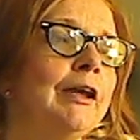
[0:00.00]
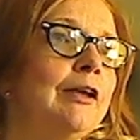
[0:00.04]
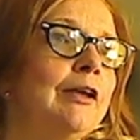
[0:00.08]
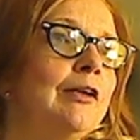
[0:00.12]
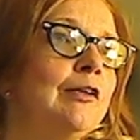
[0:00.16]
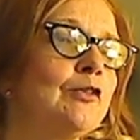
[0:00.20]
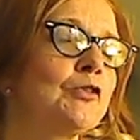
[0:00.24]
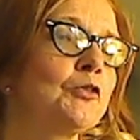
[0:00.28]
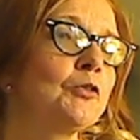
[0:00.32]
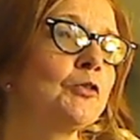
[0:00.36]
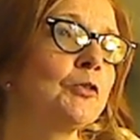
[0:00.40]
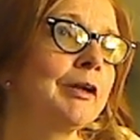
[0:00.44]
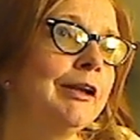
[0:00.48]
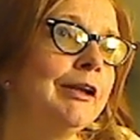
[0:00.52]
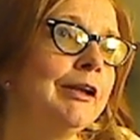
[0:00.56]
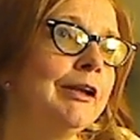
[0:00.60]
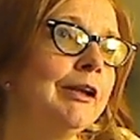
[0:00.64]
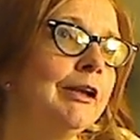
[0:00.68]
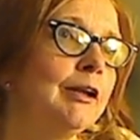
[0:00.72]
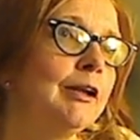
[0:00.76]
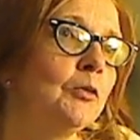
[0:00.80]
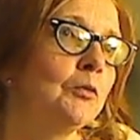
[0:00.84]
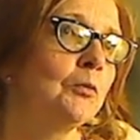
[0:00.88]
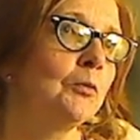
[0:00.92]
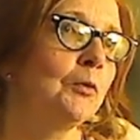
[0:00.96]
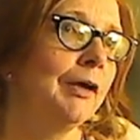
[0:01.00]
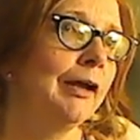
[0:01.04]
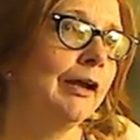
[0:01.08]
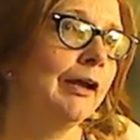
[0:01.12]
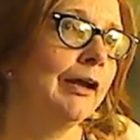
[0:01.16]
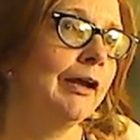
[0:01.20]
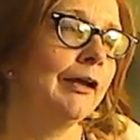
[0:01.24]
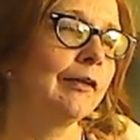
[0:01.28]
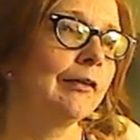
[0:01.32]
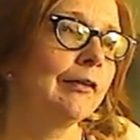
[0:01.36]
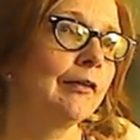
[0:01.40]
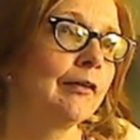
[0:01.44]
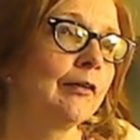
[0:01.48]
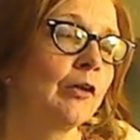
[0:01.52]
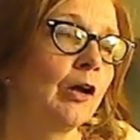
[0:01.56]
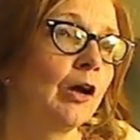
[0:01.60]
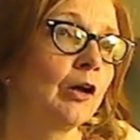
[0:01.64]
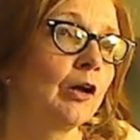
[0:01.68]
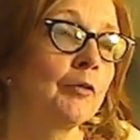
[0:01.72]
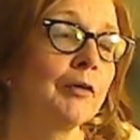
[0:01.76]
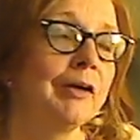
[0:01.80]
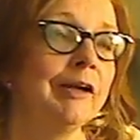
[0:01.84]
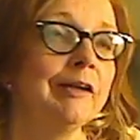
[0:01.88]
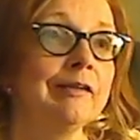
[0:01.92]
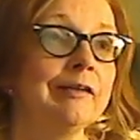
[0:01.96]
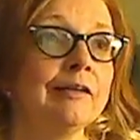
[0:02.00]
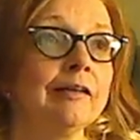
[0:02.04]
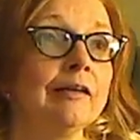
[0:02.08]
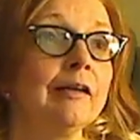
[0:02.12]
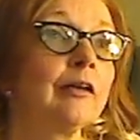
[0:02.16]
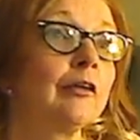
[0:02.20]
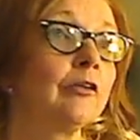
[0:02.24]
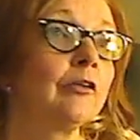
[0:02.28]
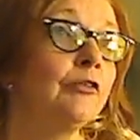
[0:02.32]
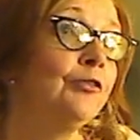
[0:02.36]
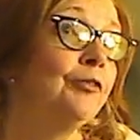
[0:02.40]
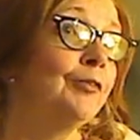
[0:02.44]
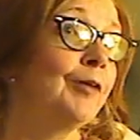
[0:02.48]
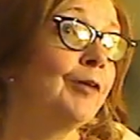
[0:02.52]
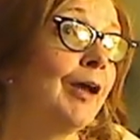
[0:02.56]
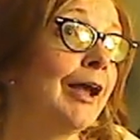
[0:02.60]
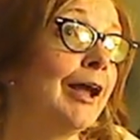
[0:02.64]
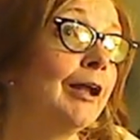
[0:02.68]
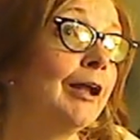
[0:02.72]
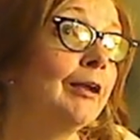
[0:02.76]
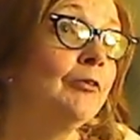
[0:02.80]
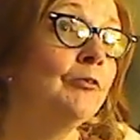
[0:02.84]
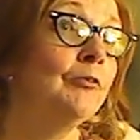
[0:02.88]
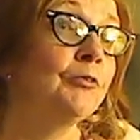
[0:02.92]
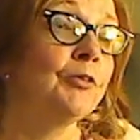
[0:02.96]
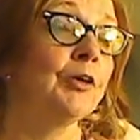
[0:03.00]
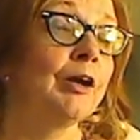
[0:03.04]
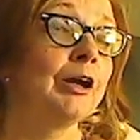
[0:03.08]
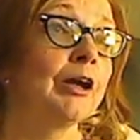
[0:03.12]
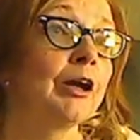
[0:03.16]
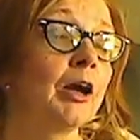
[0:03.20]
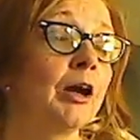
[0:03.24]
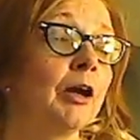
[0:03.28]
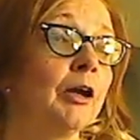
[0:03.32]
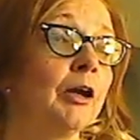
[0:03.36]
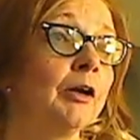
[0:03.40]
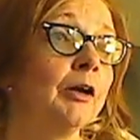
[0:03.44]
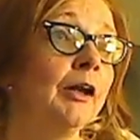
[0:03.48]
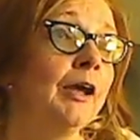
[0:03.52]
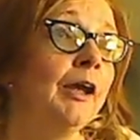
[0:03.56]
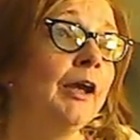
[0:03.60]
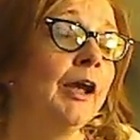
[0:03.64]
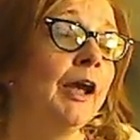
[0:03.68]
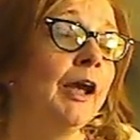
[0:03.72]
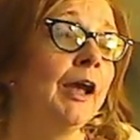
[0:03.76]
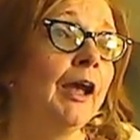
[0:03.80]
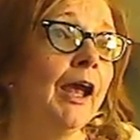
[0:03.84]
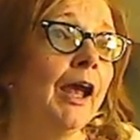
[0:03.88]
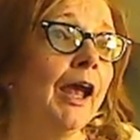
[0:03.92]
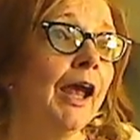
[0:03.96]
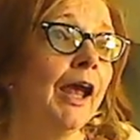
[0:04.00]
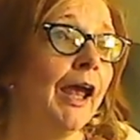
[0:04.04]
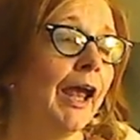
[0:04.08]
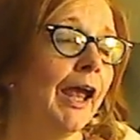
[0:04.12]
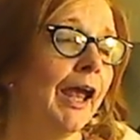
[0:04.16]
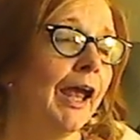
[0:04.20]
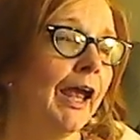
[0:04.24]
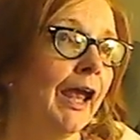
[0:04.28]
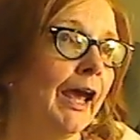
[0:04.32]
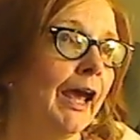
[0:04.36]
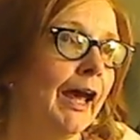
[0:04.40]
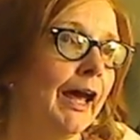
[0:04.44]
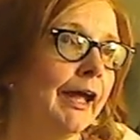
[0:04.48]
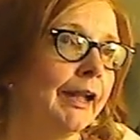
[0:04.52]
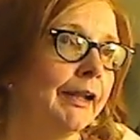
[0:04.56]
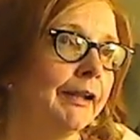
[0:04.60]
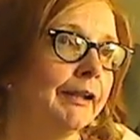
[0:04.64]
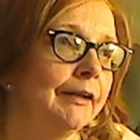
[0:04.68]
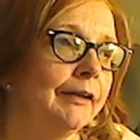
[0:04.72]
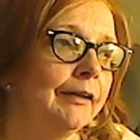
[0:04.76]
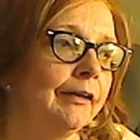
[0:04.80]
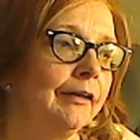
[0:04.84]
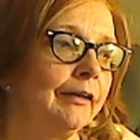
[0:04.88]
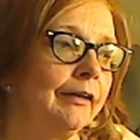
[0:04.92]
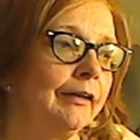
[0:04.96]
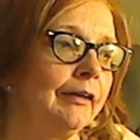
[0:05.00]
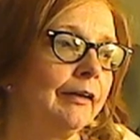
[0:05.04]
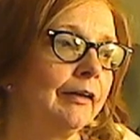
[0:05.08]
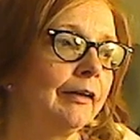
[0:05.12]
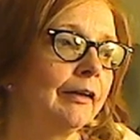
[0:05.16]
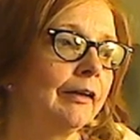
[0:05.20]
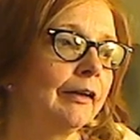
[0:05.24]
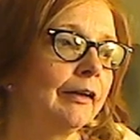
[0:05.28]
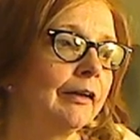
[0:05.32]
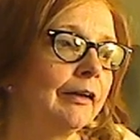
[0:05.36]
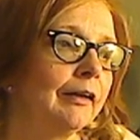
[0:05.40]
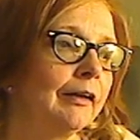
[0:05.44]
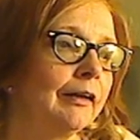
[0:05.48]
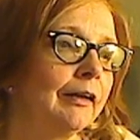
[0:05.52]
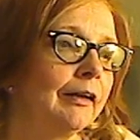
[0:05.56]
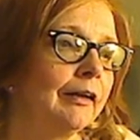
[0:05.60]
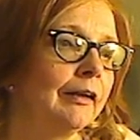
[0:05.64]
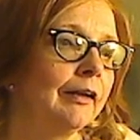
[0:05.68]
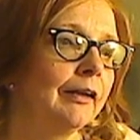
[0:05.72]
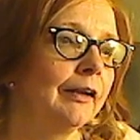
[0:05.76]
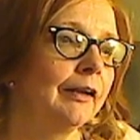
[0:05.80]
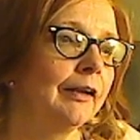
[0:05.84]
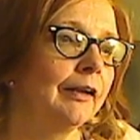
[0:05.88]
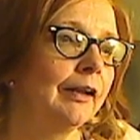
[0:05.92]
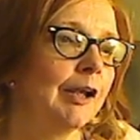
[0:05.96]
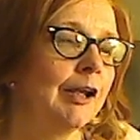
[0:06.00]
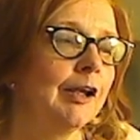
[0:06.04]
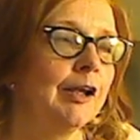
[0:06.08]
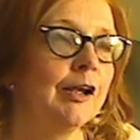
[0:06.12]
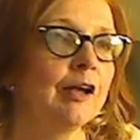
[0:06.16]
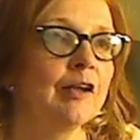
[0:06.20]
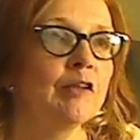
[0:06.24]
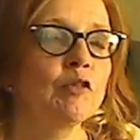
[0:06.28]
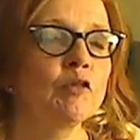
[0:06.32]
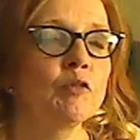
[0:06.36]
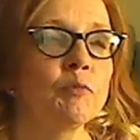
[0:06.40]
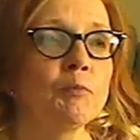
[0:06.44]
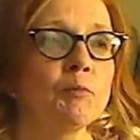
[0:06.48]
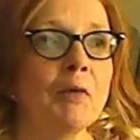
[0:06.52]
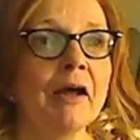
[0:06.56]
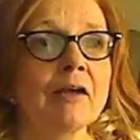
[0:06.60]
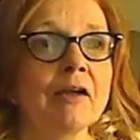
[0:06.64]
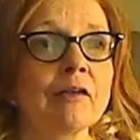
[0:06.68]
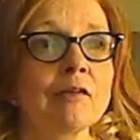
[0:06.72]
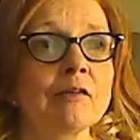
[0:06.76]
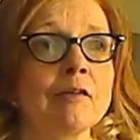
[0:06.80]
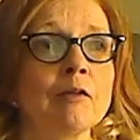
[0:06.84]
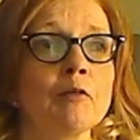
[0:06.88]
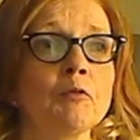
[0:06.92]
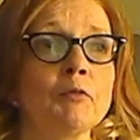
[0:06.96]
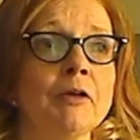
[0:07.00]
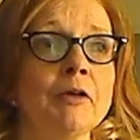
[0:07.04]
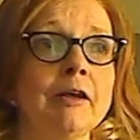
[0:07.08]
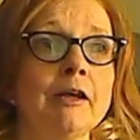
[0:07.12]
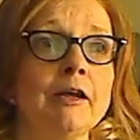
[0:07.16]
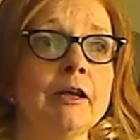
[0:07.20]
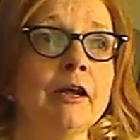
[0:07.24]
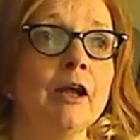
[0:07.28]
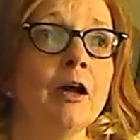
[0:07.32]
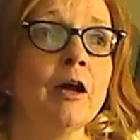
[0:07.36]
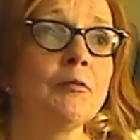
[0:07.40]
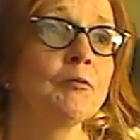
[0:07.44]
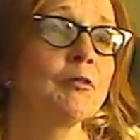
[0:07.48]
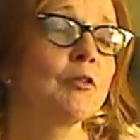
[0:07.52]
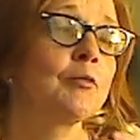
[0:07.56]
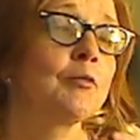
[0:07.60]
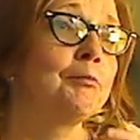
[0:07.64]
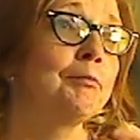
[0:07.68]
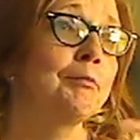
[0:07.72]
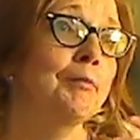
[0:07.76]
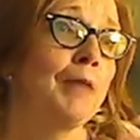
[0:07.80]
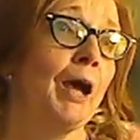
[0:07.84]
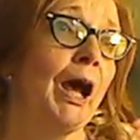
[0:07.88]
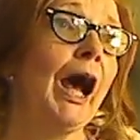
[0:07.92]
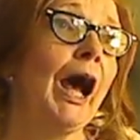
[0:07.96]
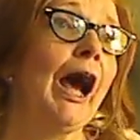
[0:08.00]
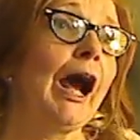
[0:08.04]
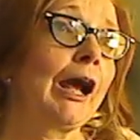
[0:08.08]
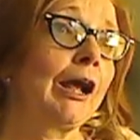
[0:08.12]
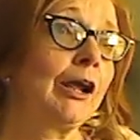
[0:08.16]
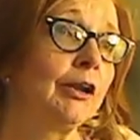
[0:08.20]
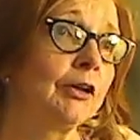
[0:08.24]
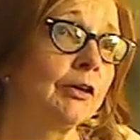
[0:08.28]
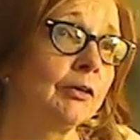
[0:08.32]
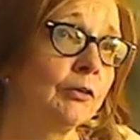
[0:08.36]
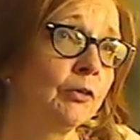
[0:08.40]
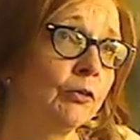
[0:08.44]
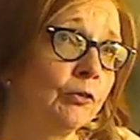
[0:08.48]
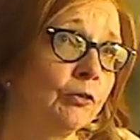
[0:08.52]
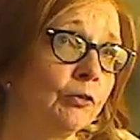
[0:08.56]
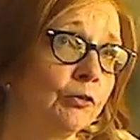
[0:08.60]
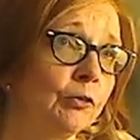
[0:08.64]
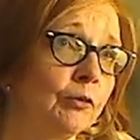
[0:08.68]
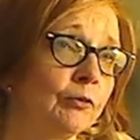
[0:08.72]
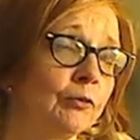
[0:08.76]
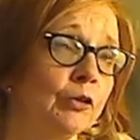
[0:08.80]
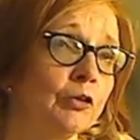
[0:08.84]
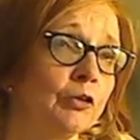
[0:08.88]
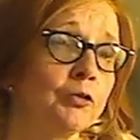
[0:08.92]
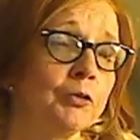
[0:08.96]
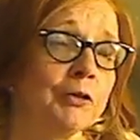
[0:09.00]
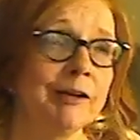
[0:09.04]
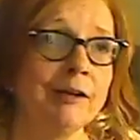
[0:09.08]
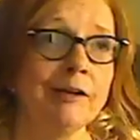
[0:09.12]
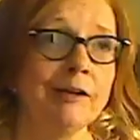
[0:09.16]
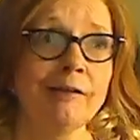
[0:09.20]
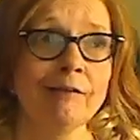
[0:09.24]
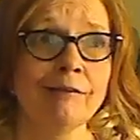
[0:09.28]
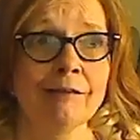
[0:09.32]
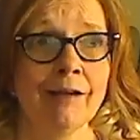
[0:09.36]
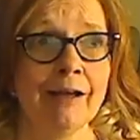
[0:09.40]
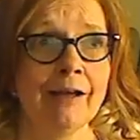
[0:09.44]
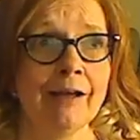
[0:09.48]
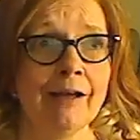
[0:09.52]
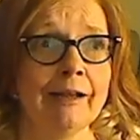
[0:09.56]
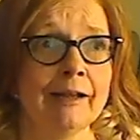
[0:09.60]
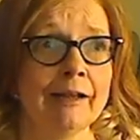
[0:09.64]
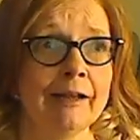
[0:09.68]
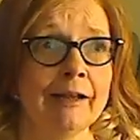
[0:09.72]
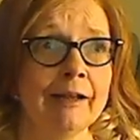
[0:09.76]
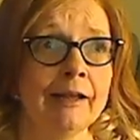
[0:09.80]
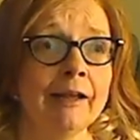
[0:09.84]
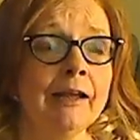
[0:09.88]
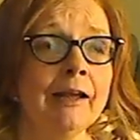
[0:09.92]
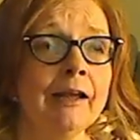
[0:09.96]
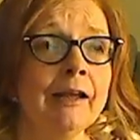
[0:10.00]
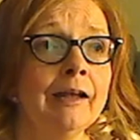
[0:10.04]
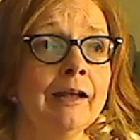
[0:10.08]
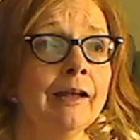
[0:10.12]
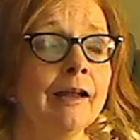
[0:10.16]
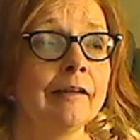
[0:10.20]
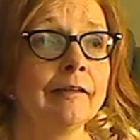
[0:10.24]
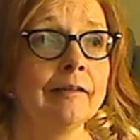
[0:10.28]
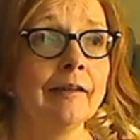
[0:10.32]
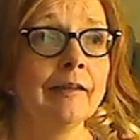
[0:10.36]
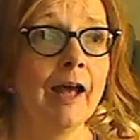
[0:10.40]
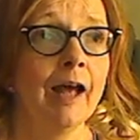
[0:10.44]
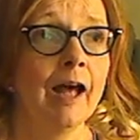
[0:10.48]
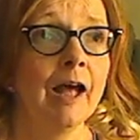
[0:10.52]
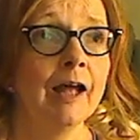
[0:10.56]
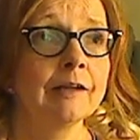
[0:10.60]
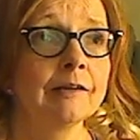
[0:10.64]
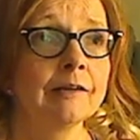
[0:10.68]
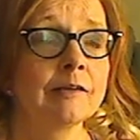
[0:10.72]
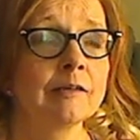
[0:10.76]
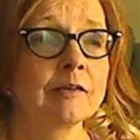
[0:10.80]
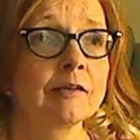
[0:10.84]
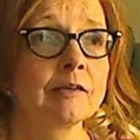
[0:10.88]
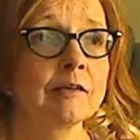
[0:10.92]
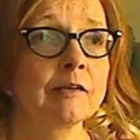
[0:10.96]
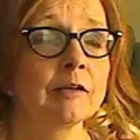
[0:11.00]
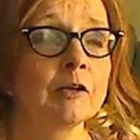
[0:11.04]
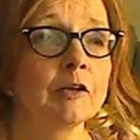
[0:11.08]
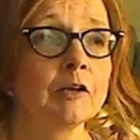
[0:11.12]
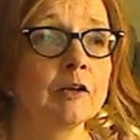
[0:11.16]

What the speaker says: He's greeted with a great deal of fanfare, and he expects that when he comes back from the treaty signing, that